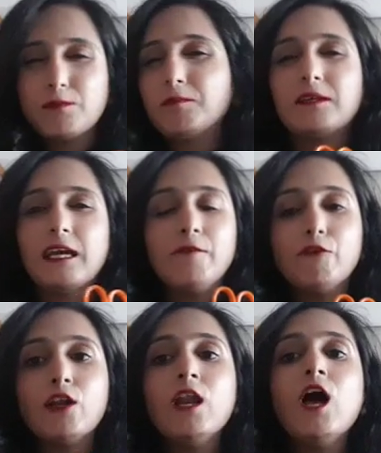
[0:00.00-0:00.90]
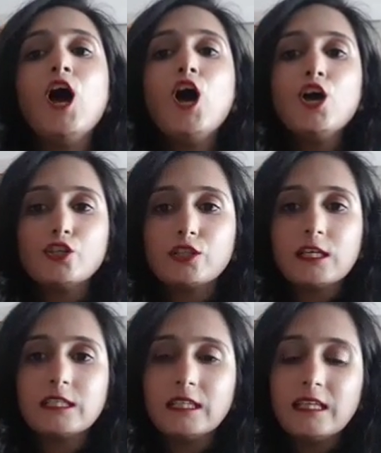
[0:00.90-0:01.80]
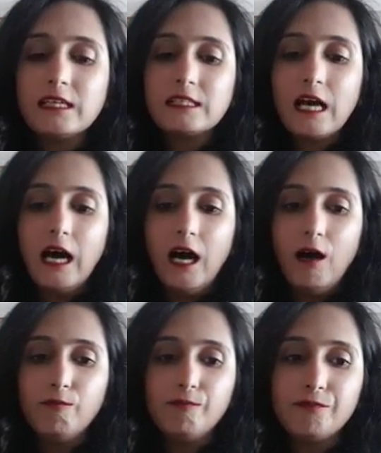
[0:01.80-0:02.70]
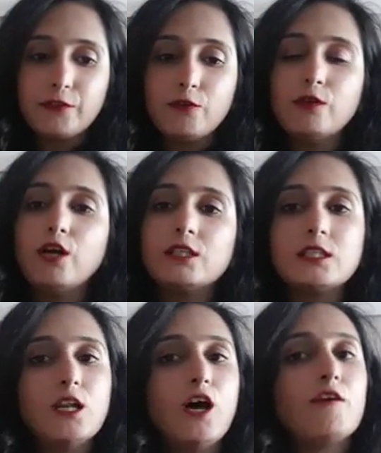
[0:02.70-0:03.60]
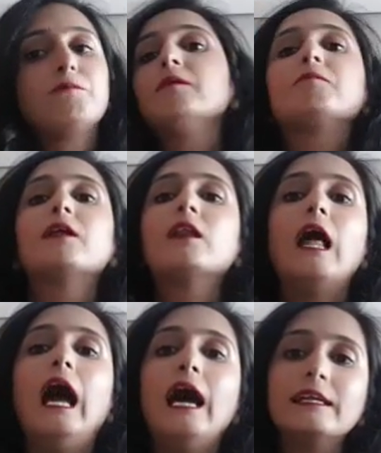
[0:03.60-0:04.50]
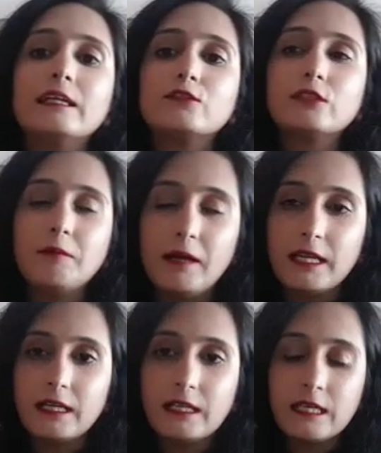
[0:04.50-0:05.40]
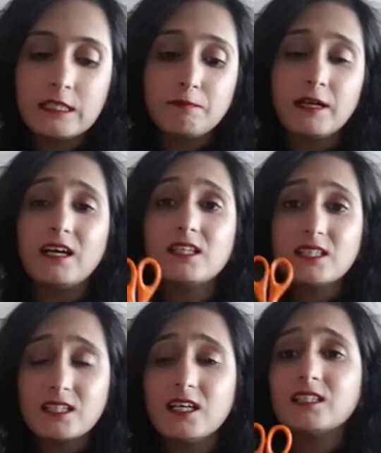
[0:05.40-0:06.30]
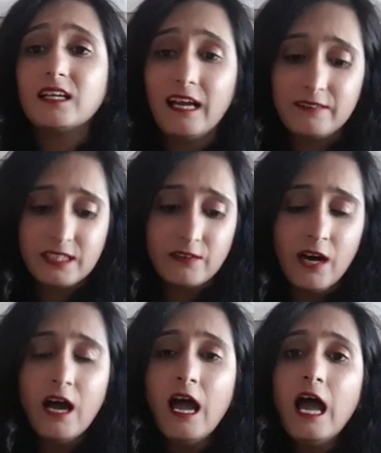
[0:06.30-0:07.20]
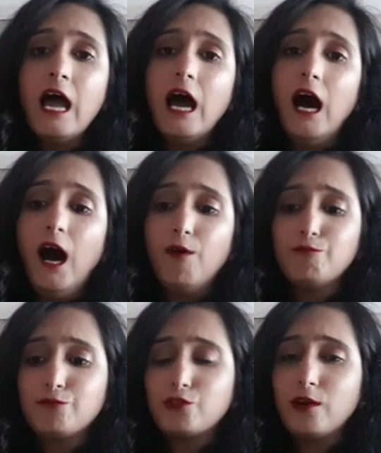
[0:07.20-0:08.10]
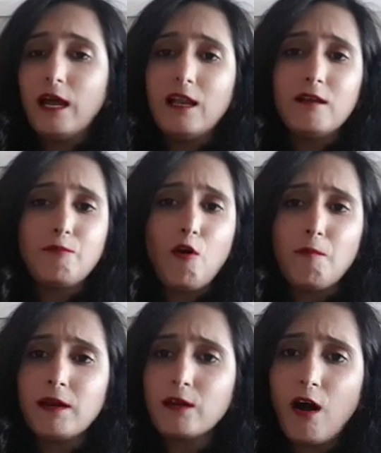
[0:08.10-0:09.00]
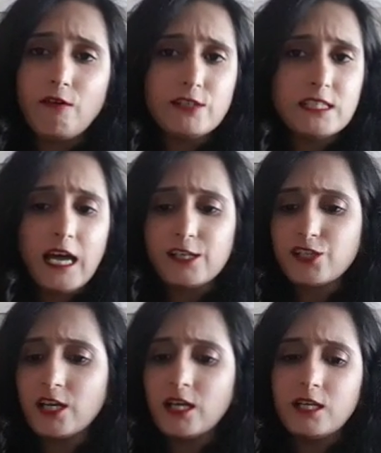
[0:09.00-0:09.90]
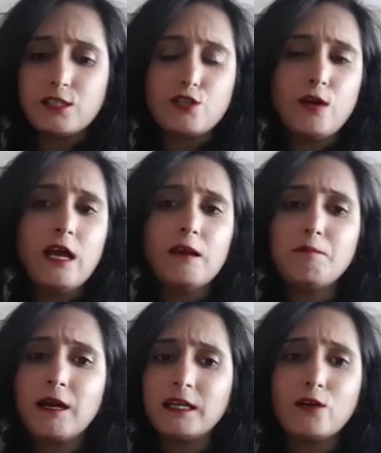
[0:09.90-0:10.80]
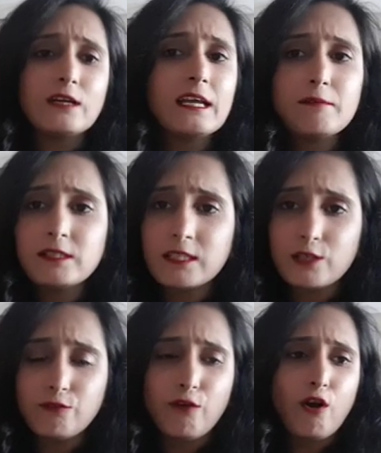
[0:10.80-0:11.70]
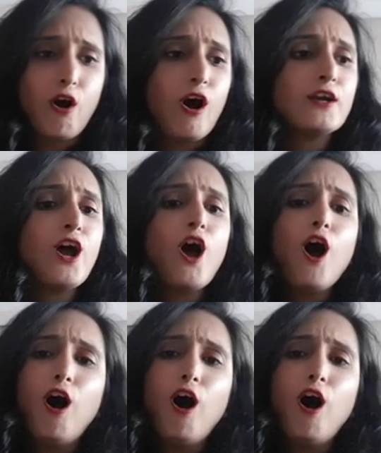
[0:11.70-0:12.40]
this, but be careful. So these are things you will not see a lot of people adding to their medical kits, but a scissor is a lifesaver, to help open coffee sachets, to help cut out labels that you forgot,